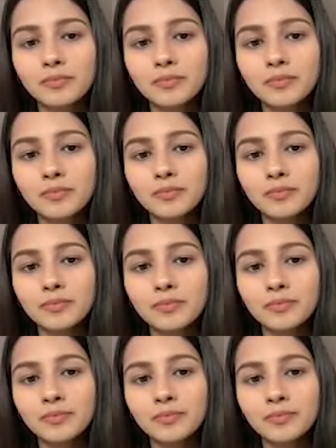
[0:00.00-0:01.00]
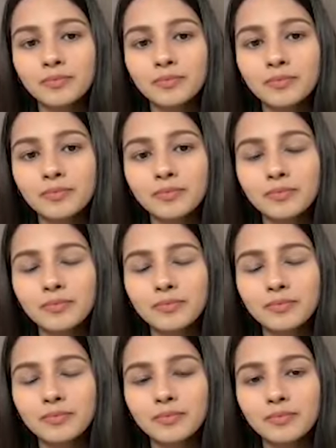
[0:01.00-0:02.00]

This person isn't speaking.